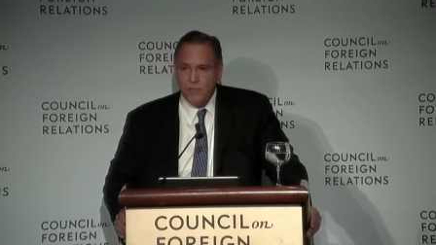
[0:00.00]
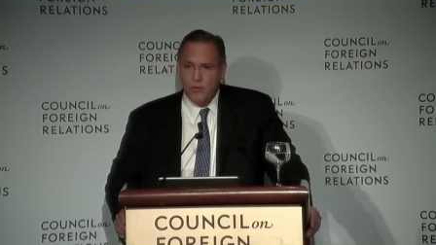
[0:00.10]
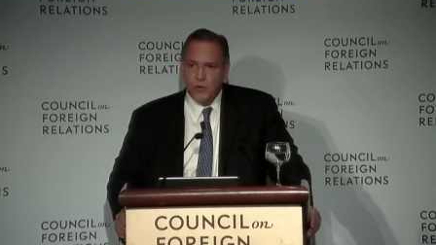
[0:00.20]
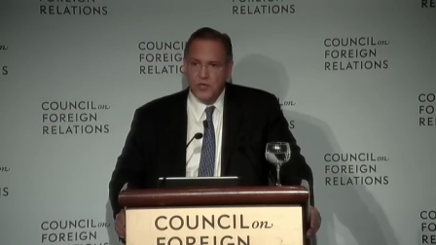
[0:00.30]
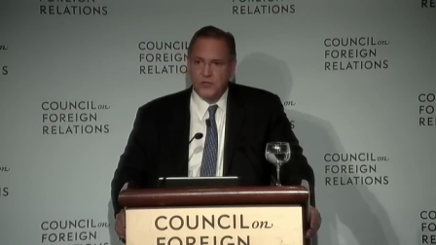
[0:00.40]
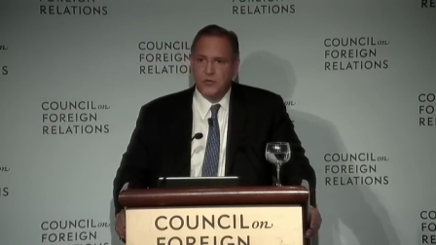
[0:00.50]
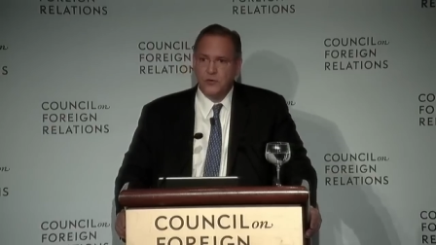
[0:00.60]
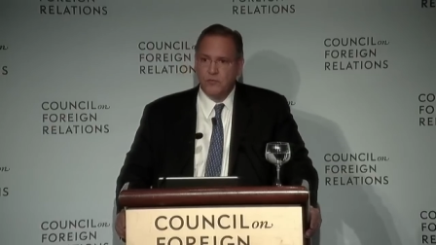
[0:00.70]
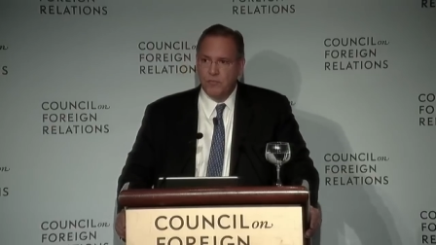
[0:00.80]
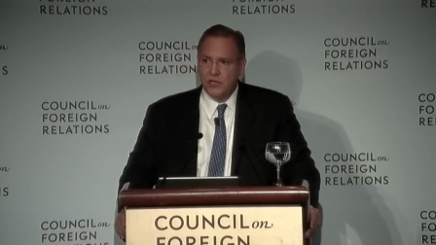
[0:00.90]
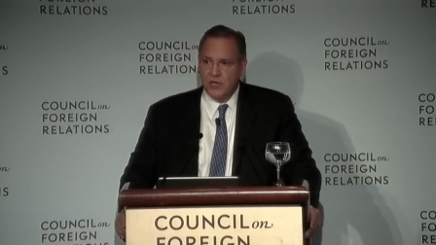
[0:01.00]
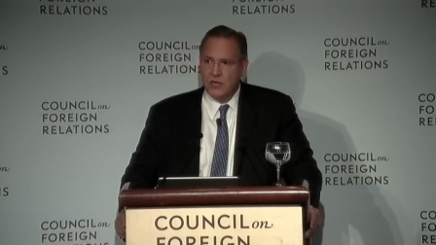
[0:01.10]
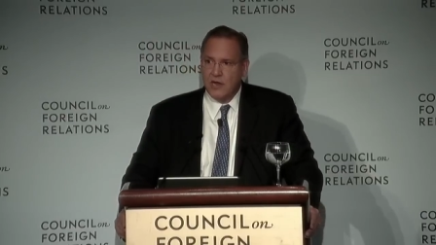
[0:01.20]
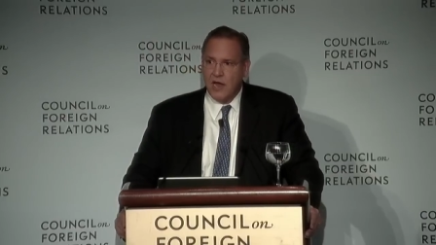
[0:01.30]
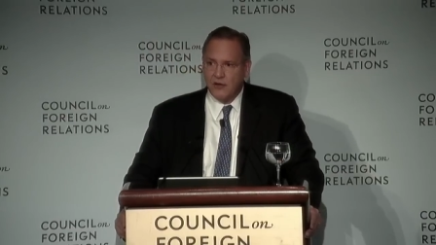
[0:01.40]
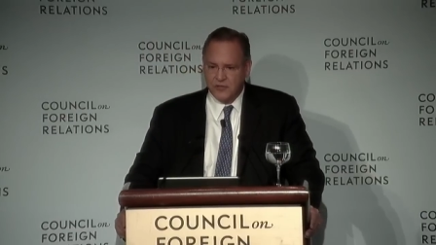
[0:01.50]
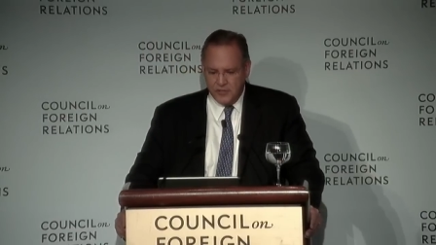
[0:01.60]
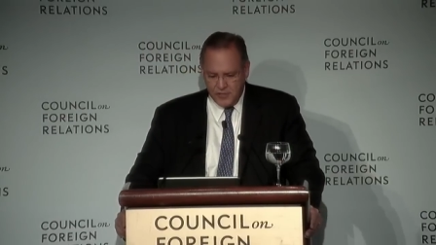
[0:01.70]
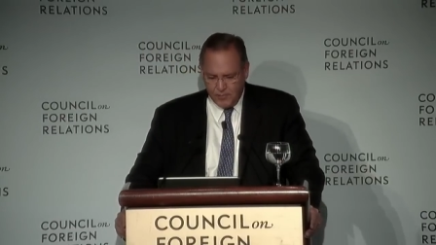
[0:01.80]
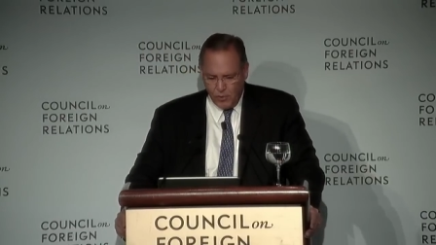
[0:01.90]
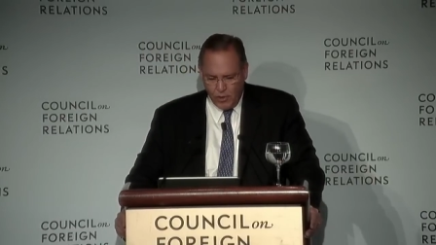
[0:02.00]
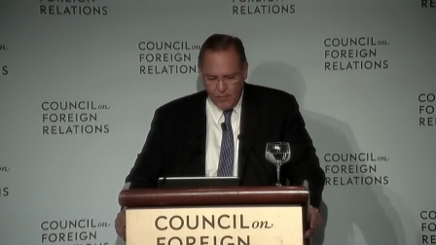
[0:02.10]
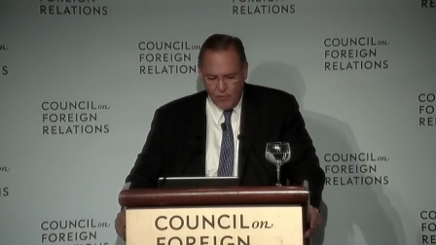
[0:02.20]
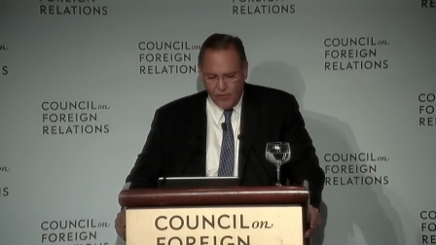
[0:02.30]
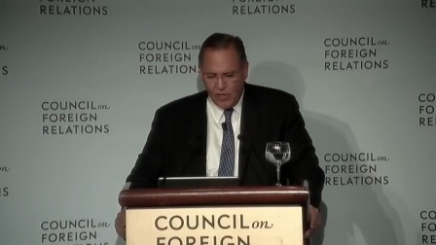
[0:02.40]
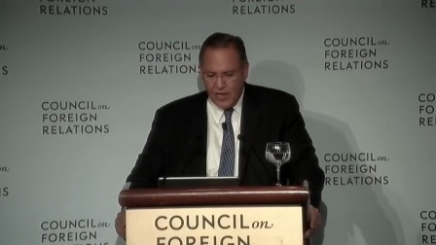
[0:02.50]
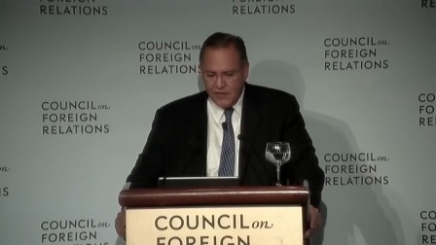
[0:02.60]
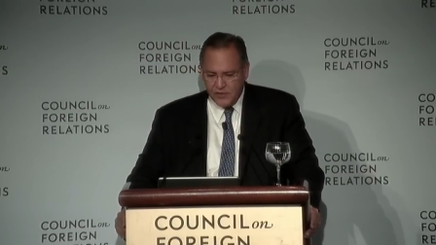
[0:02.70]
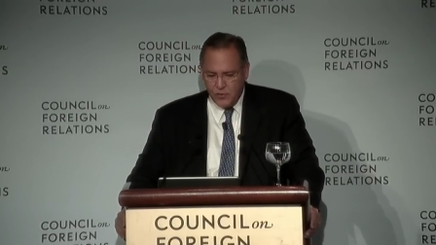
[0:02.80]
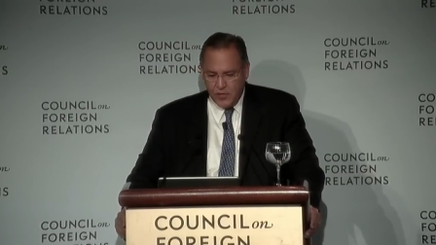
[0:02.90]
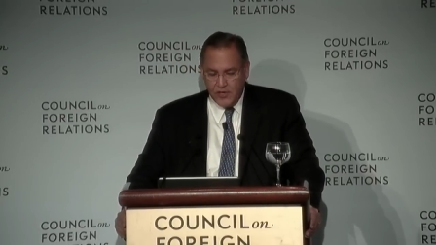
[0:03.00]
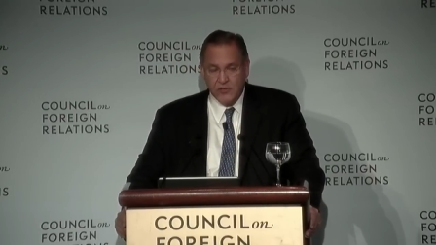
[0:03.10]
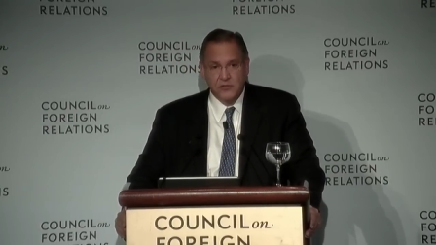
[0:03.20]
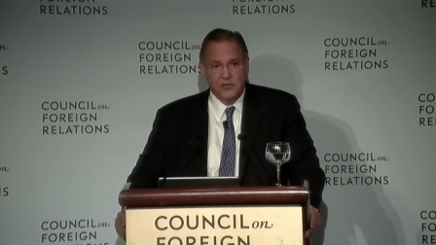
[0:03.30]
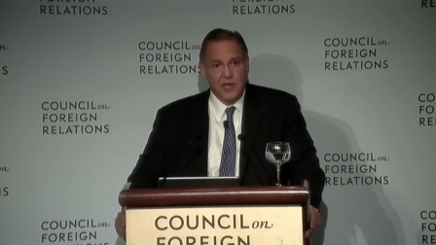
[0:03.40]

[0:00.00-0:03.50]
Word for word: point two billion dollars in this program over the last twenty years,